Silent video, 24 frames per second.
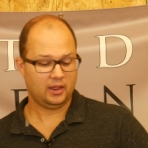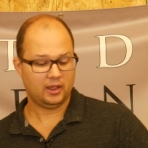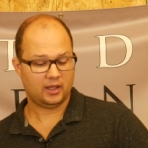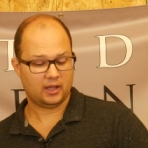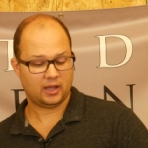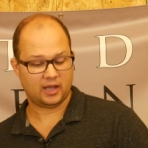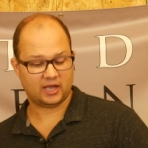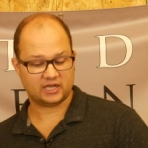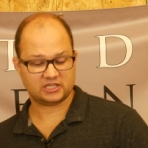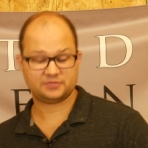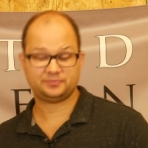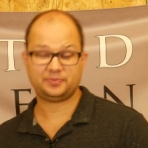
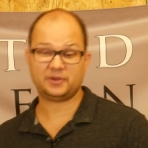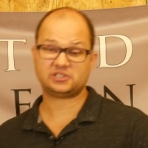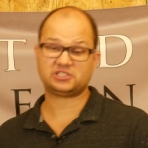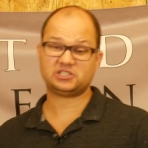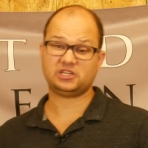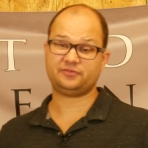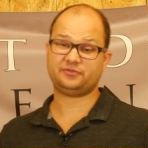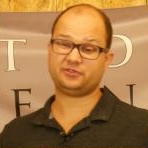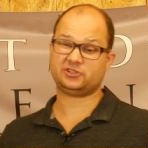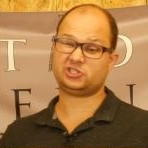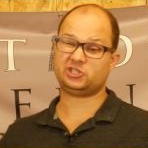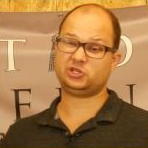Uh,
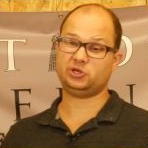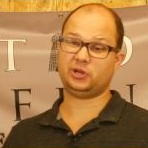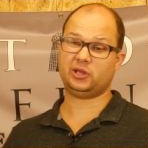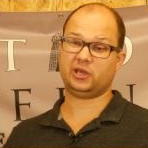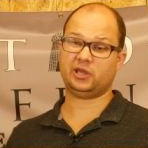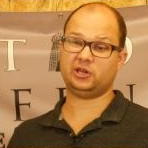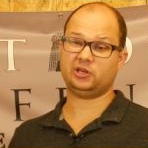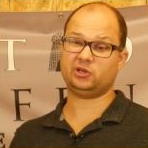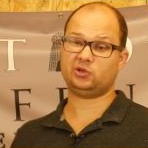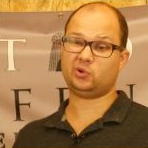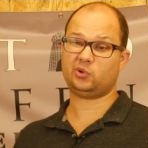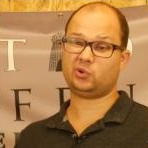especially if you're
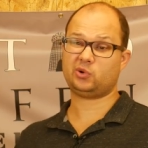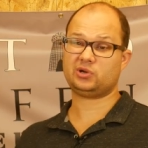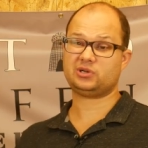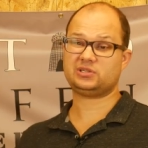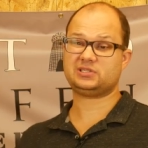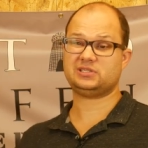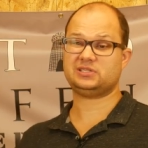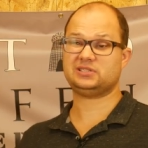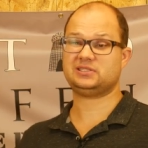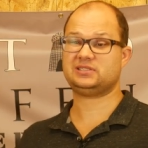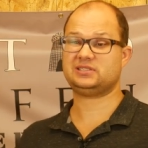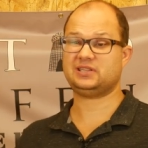shooting
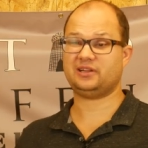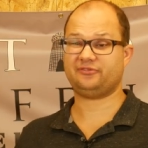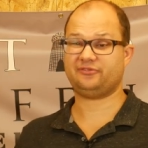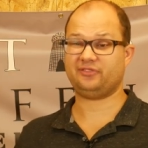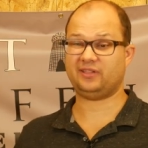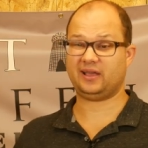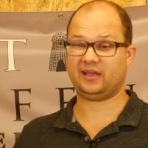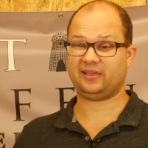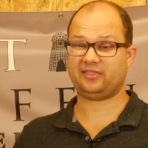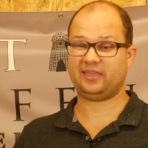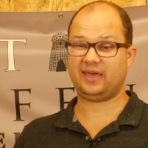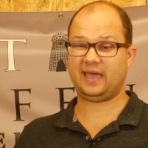indoors and
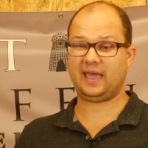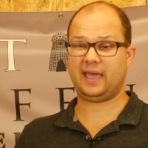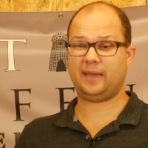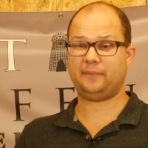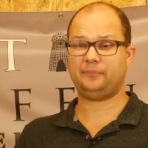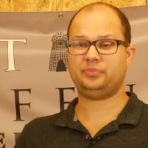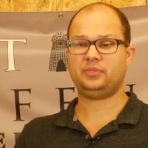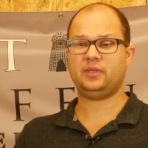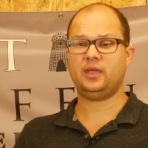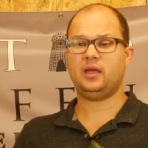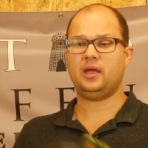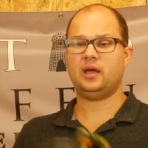stuff like
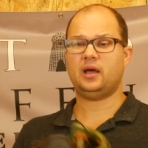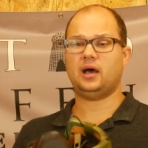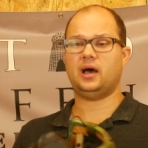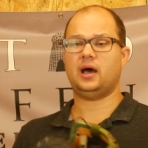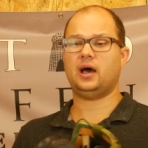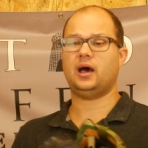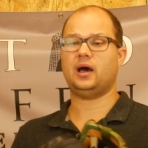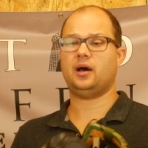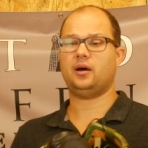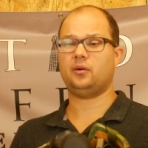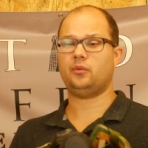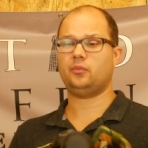that.
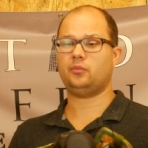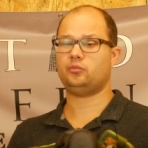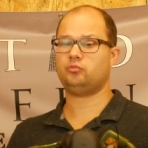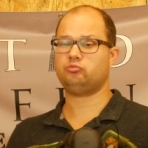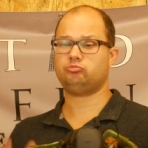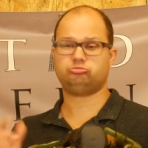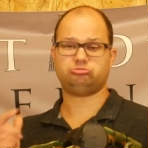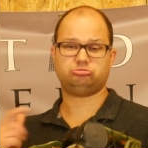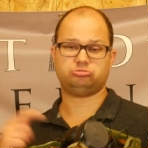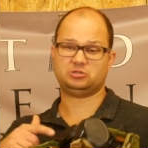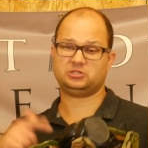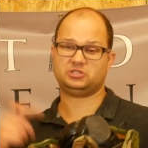Uh,
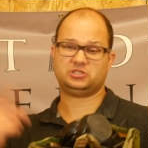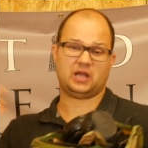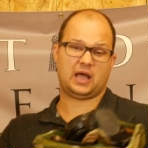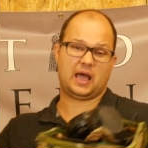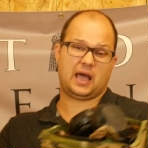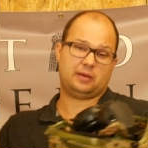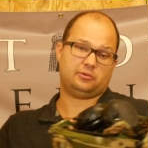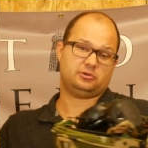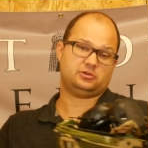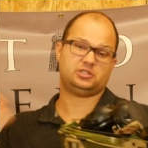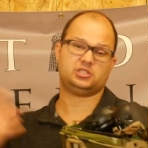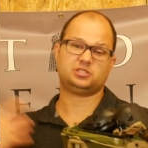would
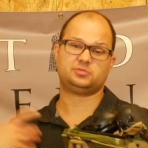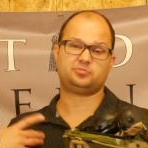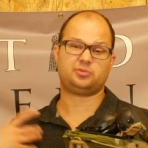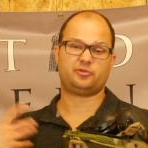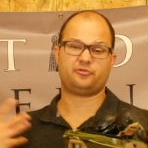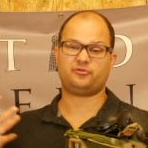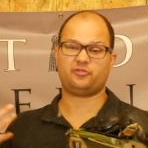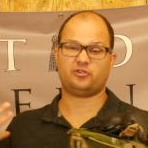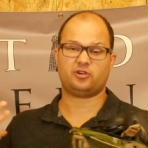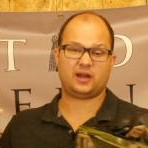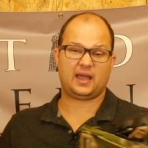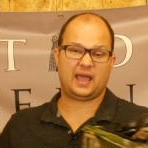I would just
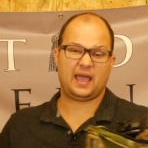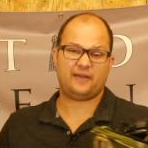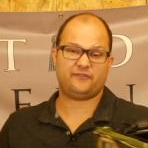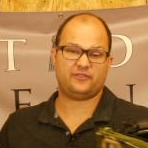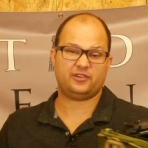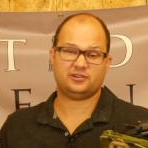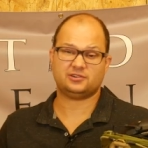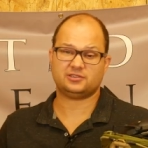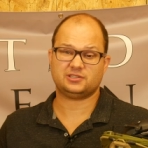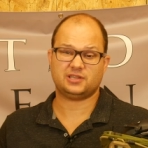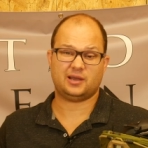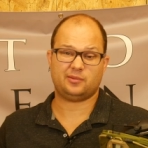prefer to
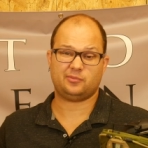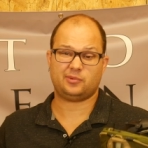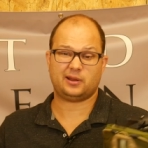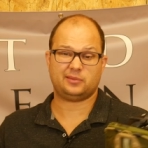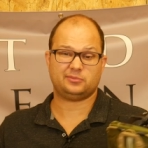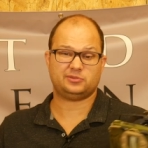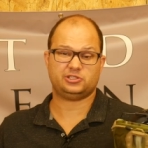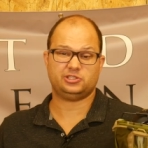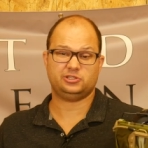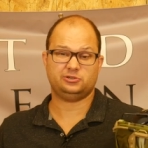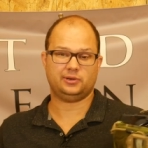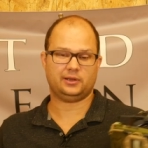have ears on when
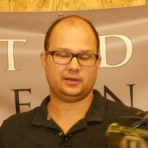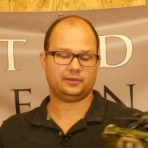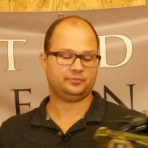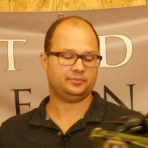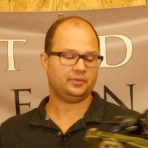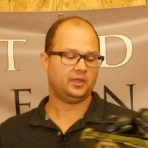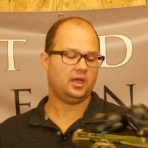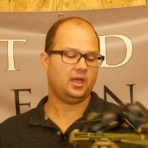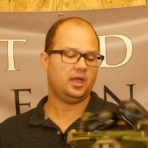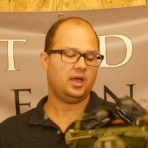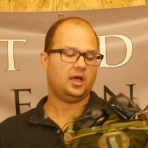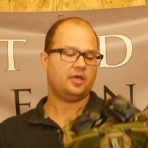I'm shooting.
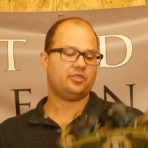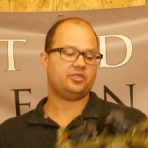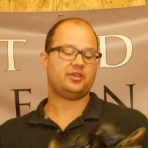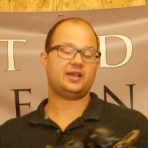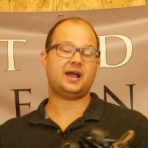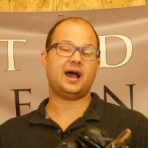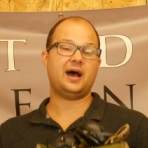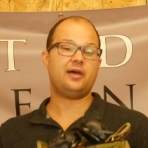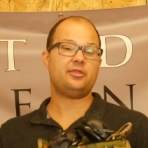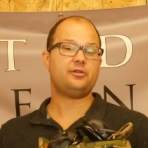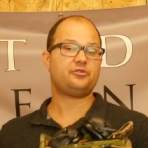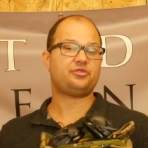
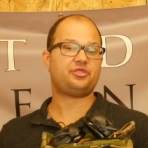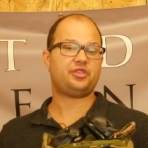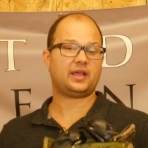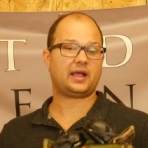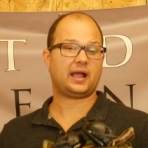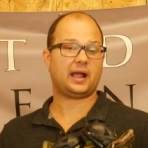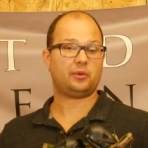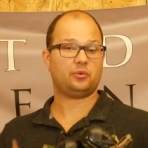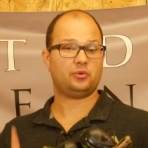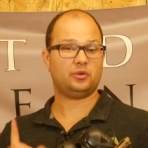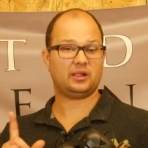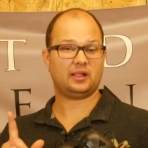The other
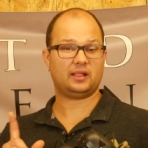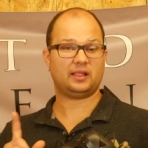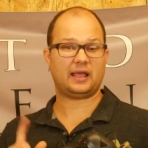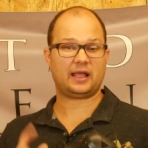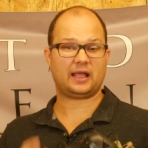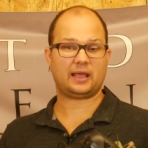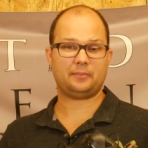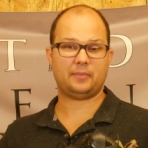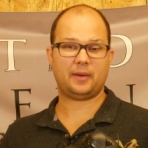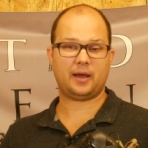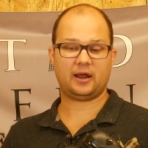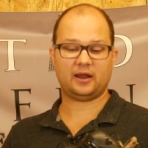thing I really
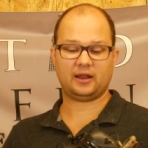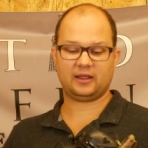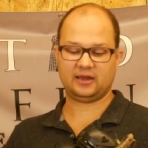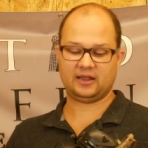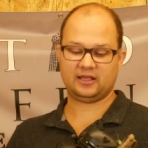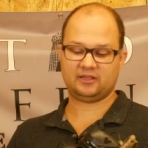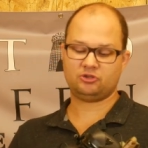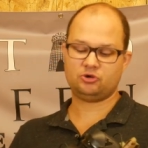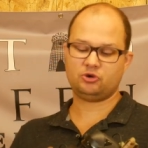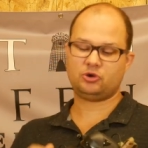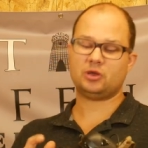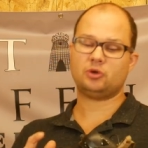like about it
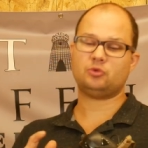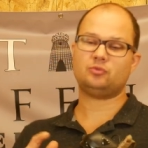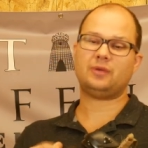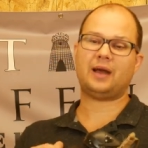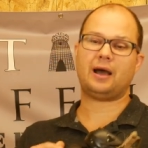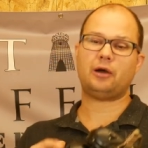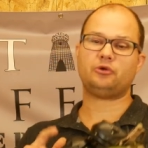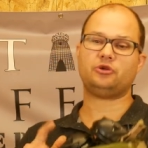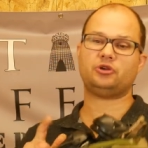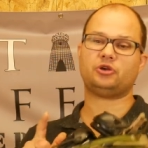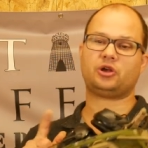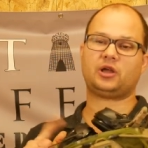is you can
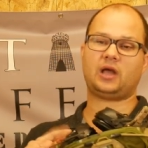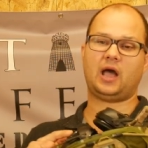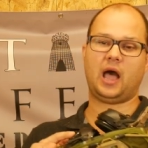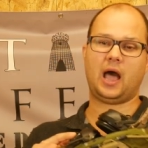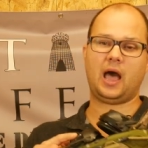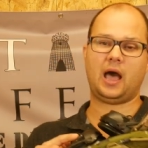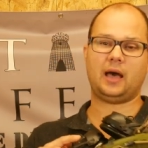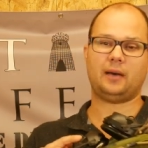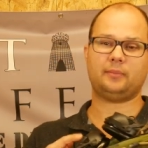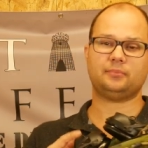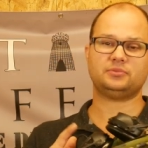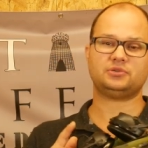route your
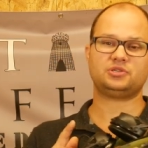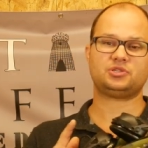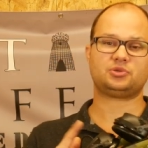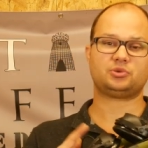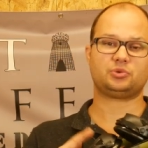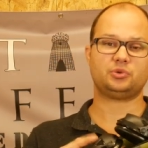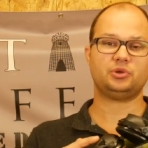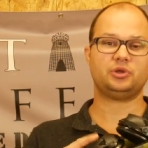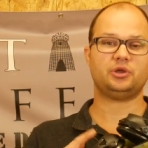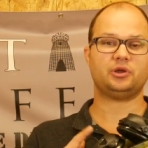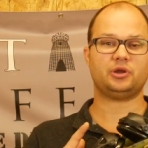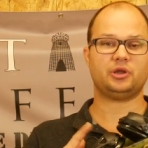comms
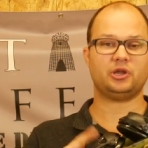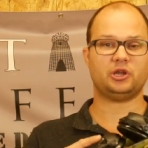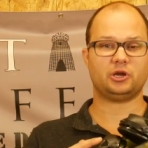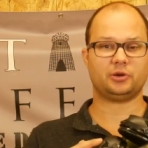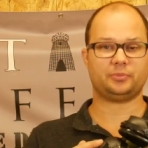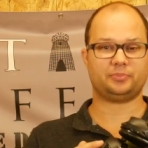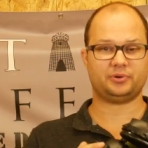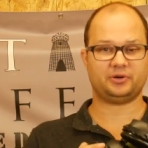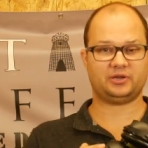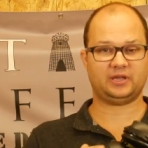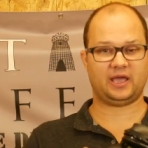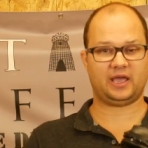through your
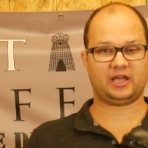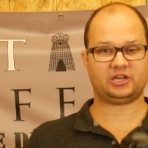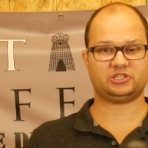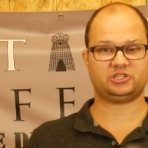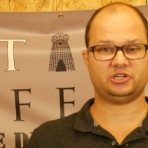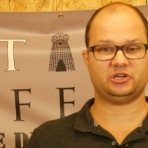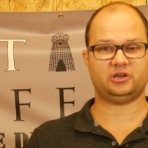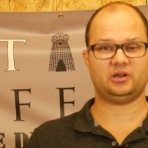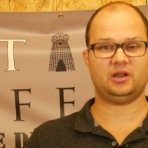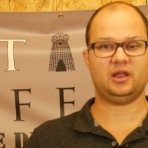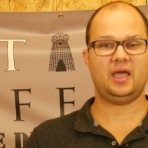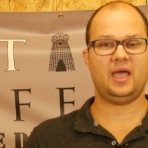ear
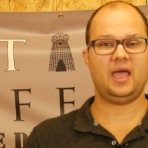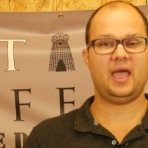protection.